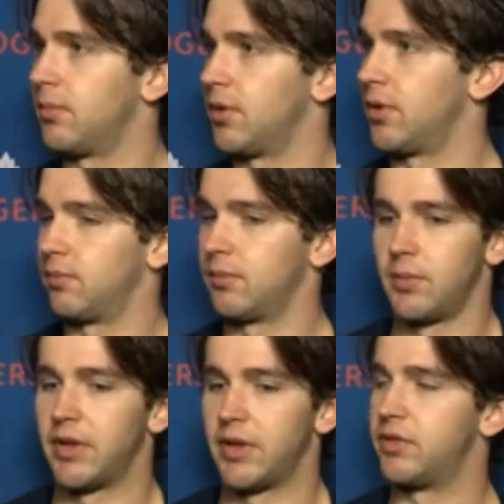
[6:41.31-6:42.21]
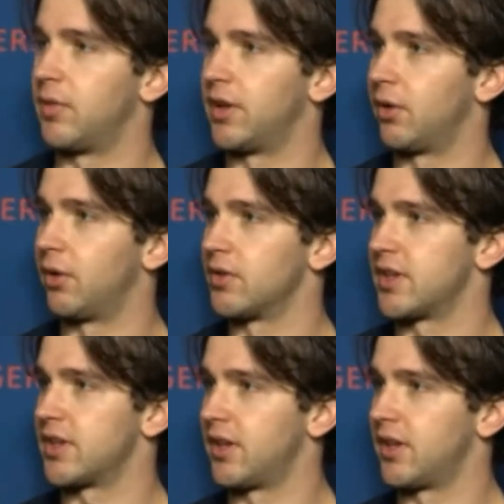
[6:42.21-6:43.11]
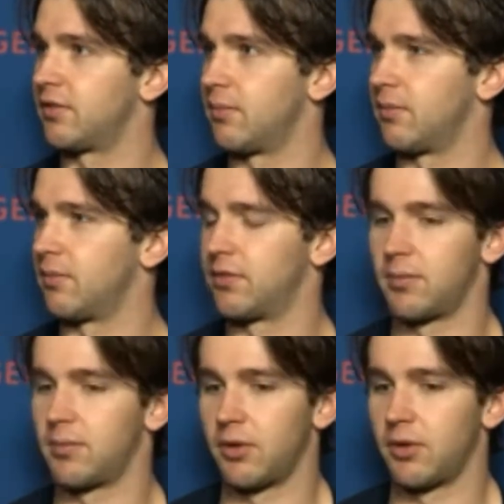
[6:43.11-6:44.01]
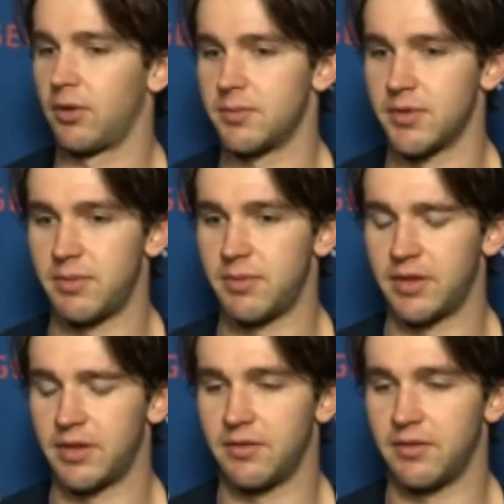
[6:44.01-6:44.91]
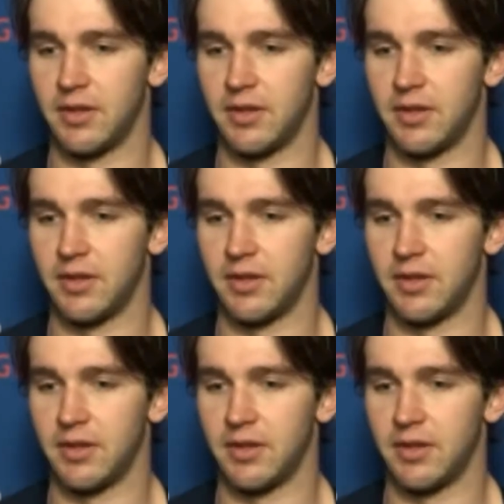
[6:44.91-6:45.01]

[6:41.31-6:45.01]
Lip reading: a bit too many goals, I think, from our goalies' perspective, and